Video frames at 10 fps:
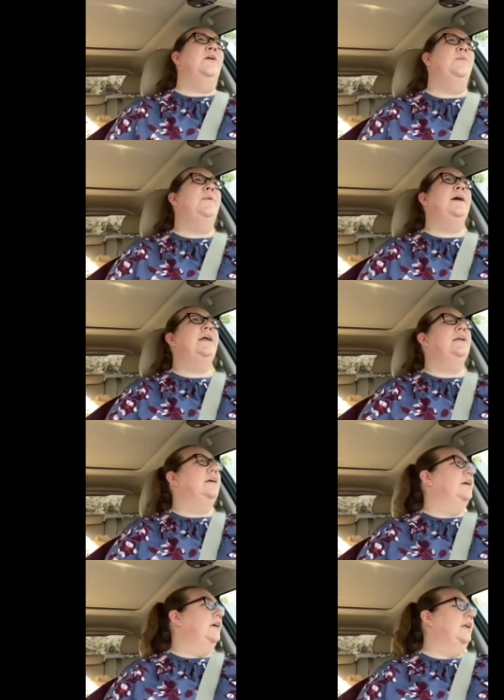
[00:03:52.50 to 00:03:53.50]
But
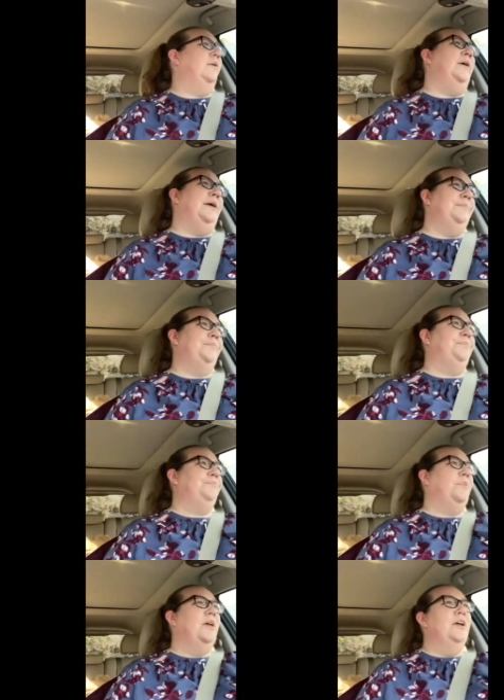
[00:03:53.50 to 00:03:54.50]
anyway,
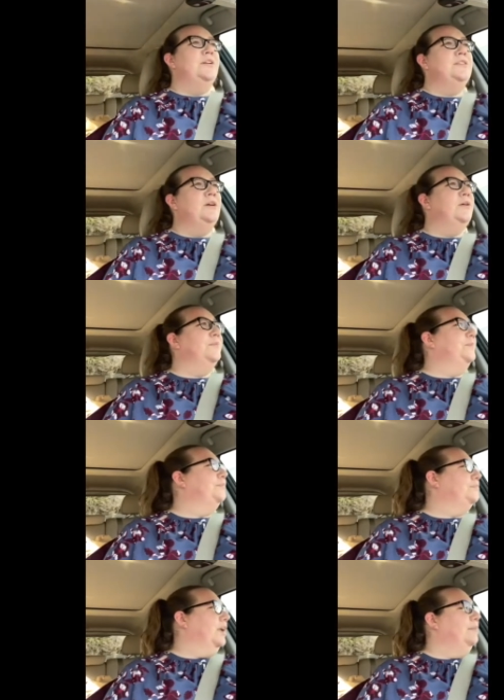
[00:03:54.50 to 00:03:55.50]
so
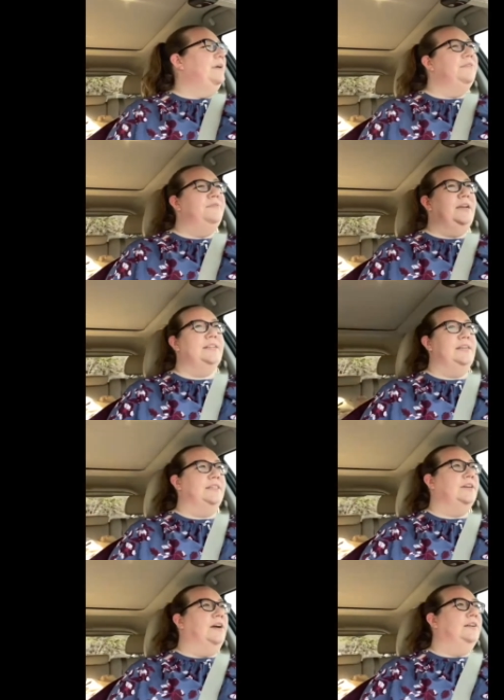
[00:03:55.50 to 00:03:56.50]
I made a fake
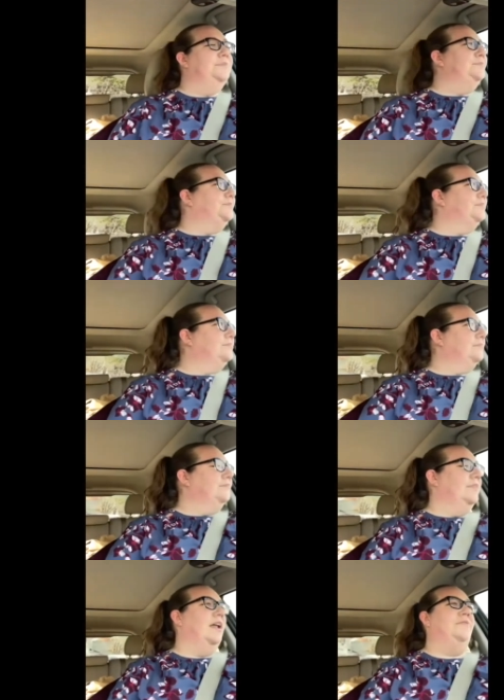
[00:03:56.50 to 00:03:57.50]
TikTok,
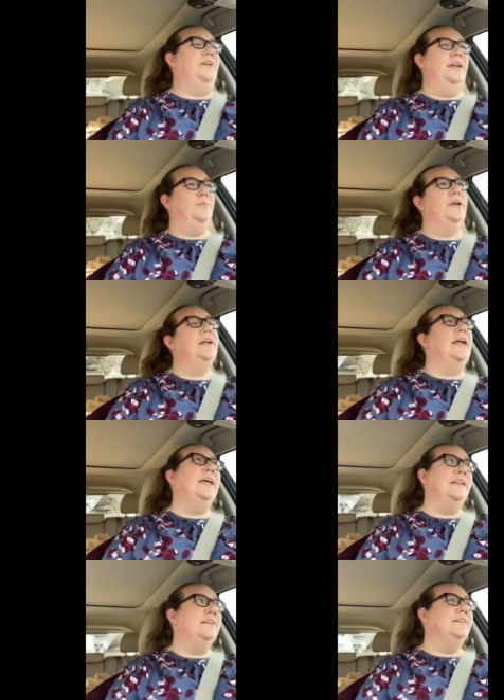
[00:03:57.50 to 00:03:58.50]
not a fake, but a
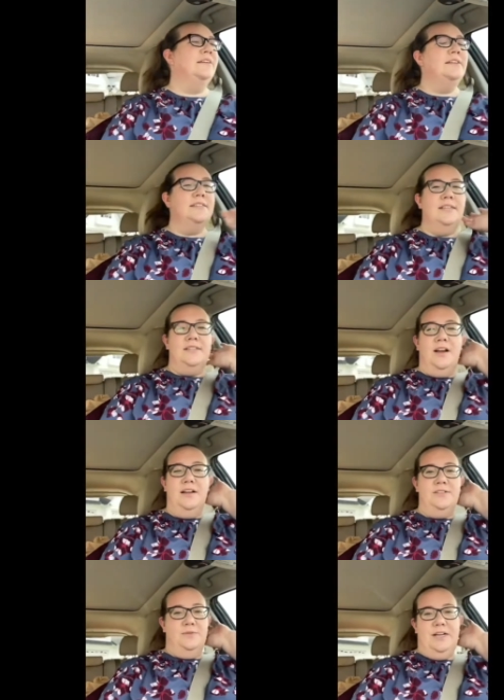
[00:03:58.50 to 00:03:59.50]
hidden
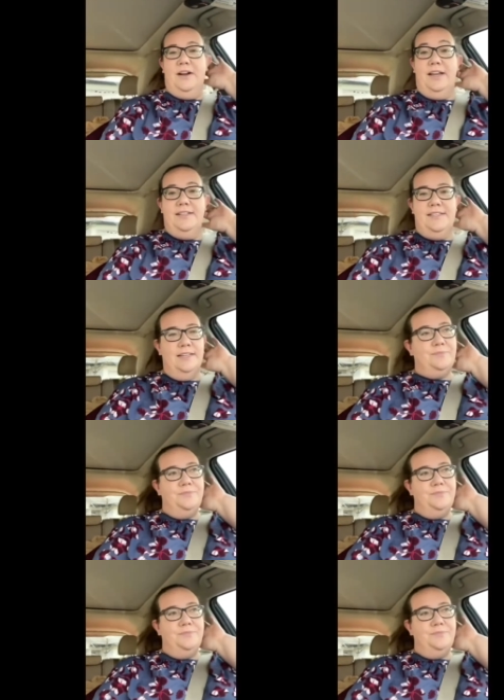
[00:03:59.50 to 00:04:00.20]
TikTok, so Tara can't see it.